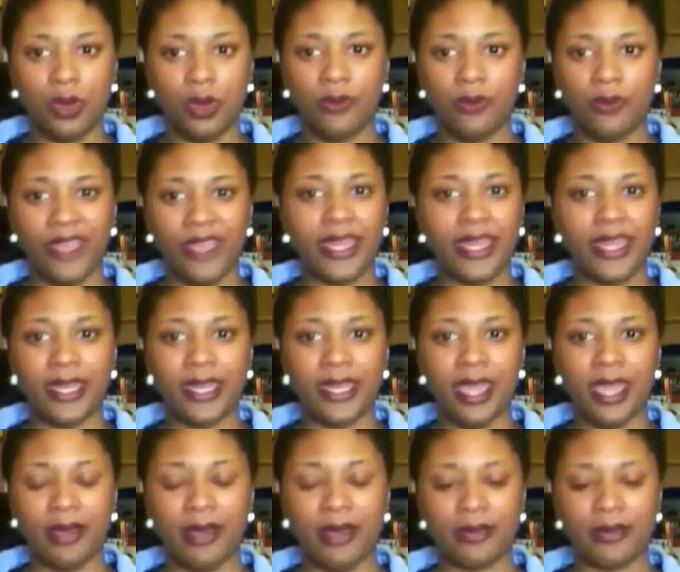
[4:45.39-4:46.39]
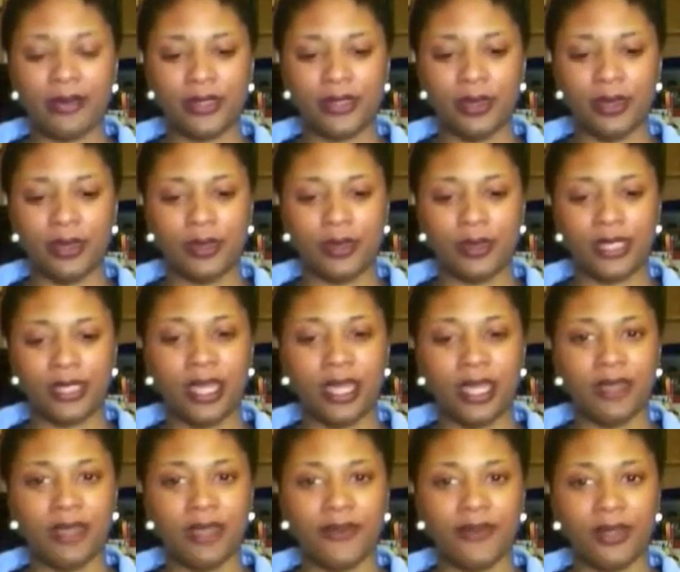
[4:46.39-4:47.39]
Faded down. So, because
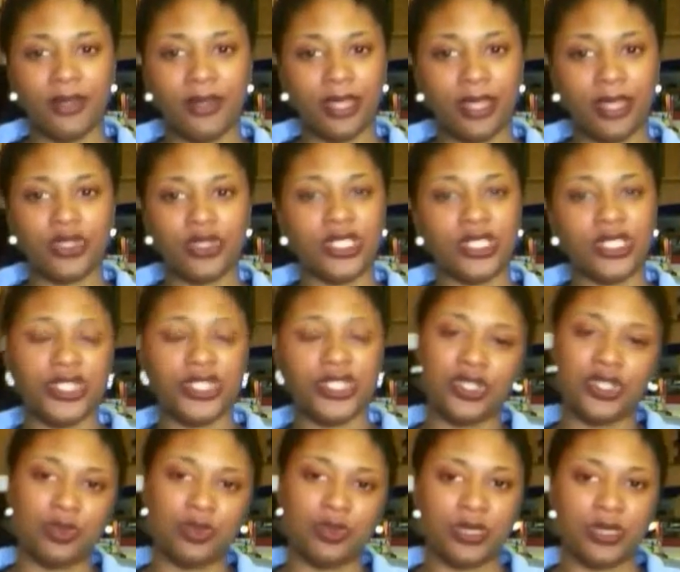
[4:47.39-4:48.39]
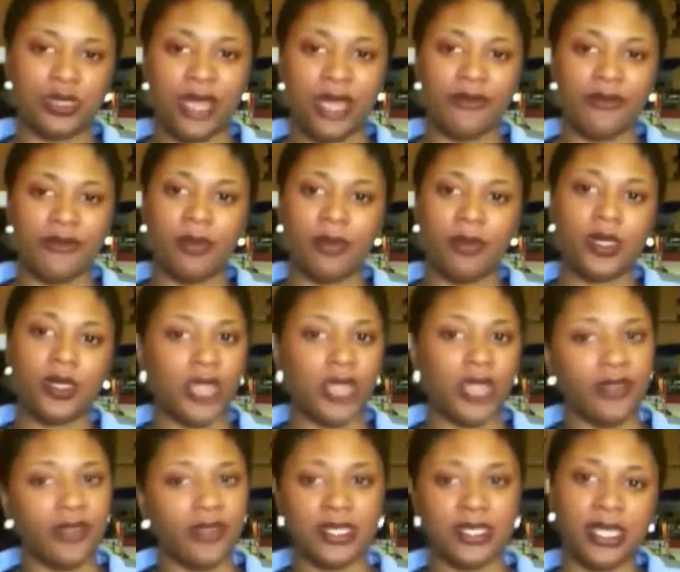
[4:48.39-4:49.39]
I felt like transition, it was not for me.
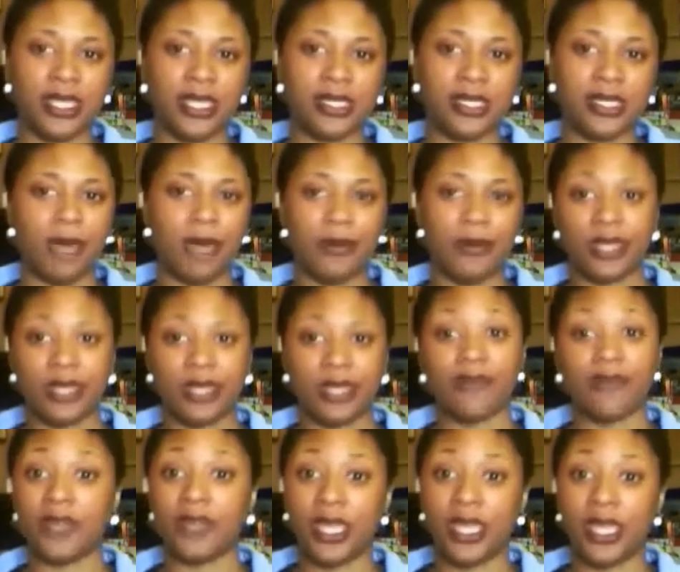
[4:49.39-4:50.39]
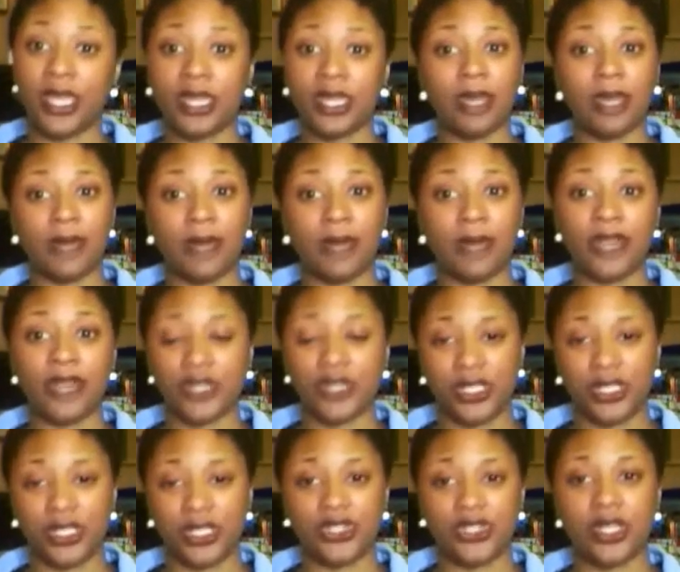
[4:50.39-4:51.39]
After the second time, I was like, forget it. I'm not
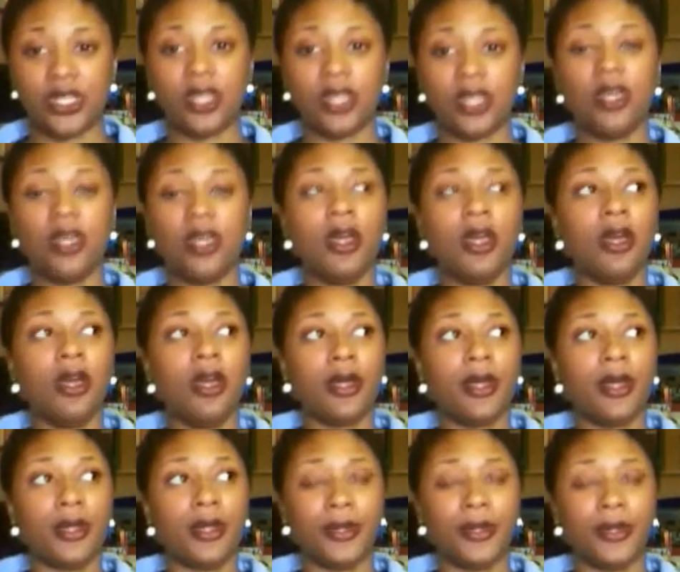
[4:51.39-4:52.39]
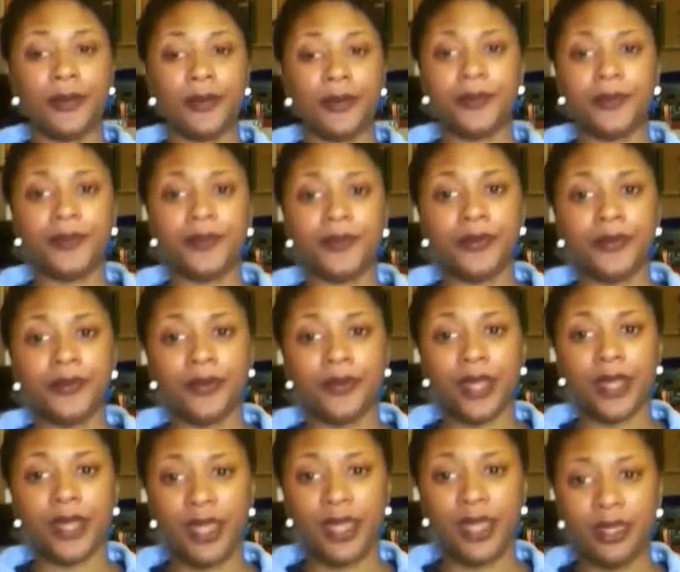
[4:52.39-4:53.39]
transitioning. Um,
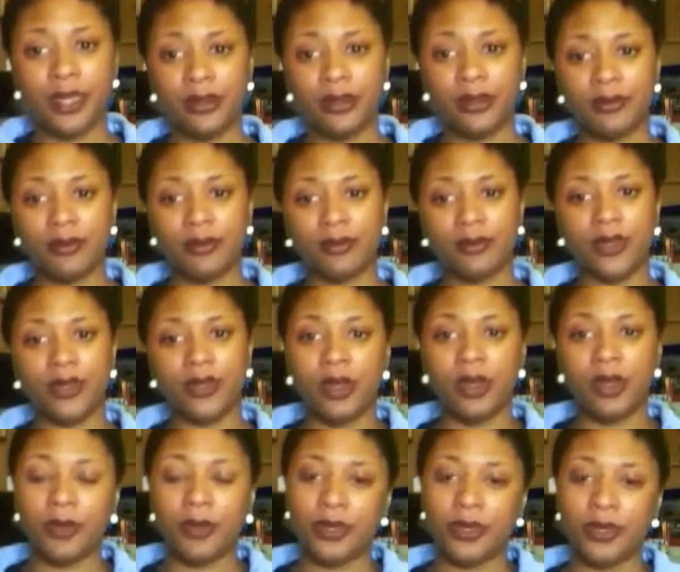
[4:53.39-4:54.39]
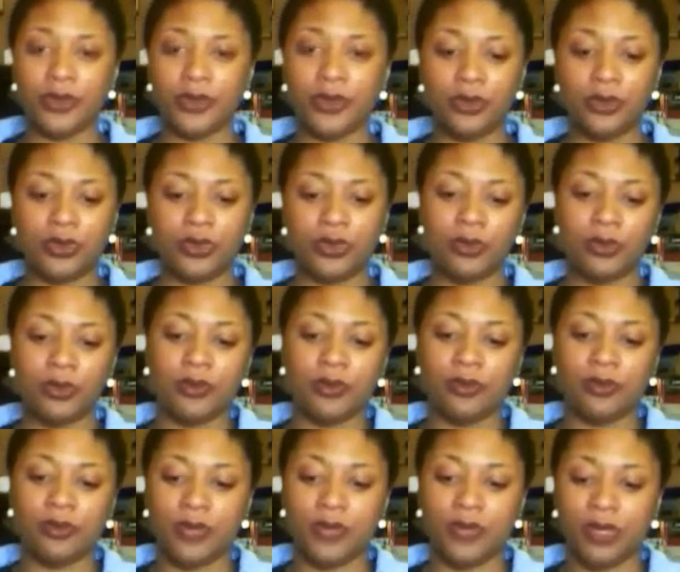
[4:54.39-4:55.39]
and I went through
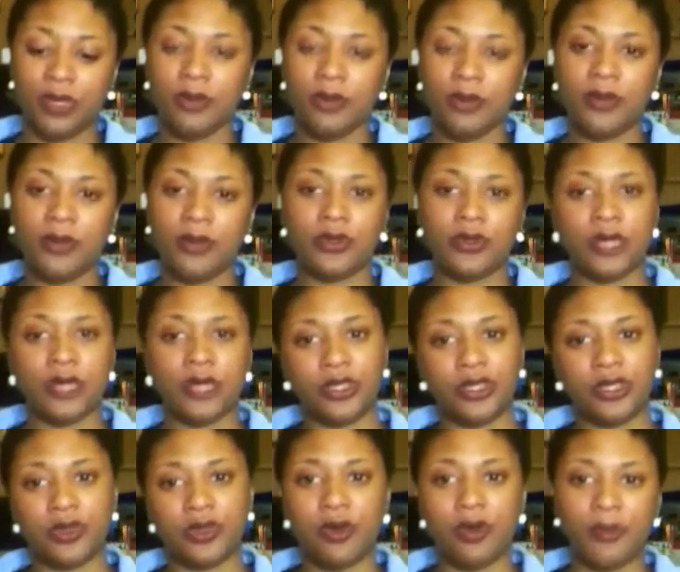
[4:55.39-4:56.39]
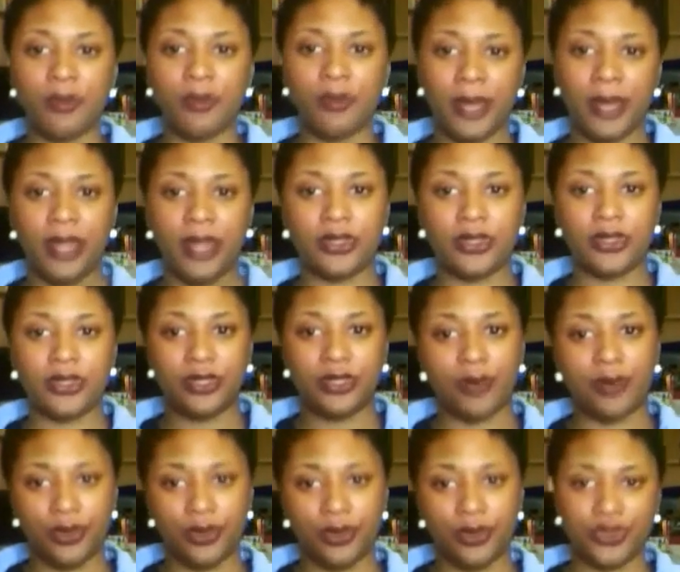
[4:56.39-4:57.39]
a little bit of 2012 with my hair just
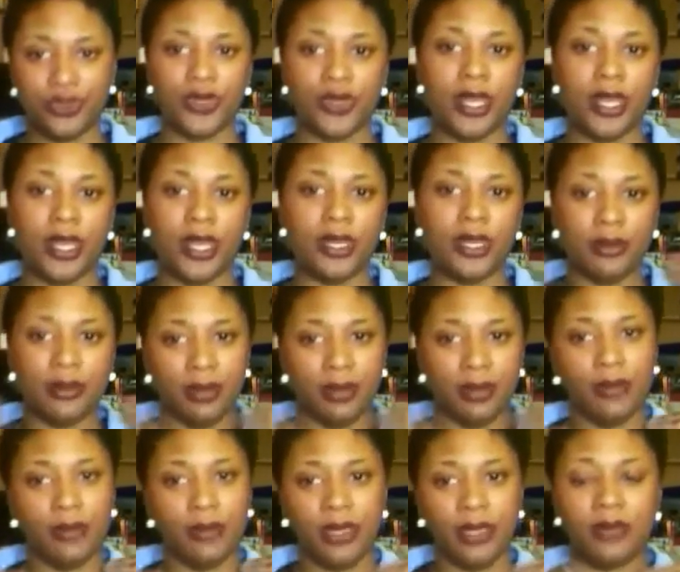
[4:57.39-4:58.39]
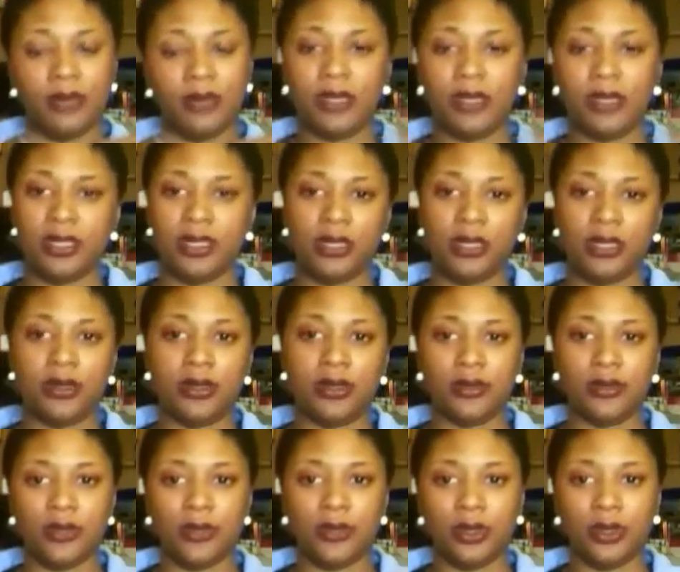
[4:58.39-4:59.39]
bone straight and about medium length and
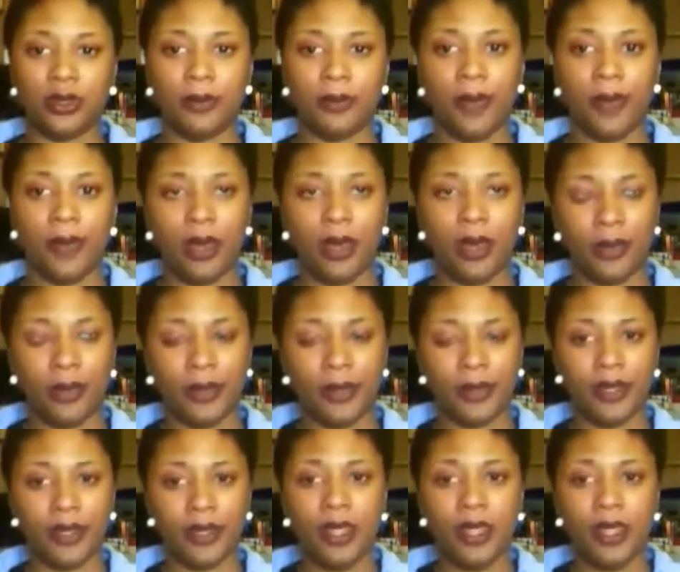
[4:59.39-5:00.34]
a bob, and